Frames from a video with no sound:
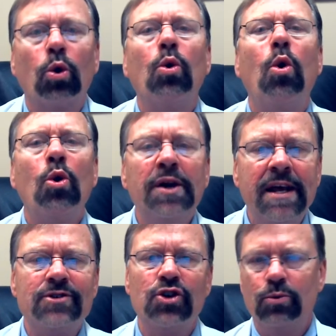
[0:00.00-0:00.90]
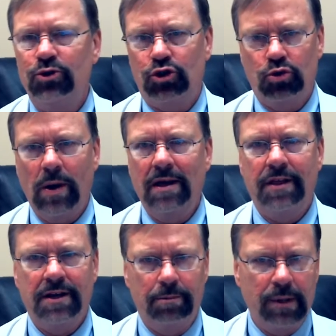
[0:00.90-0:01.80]
or on his own strength
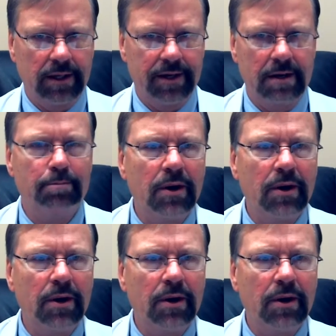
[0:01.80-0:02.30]
and ability,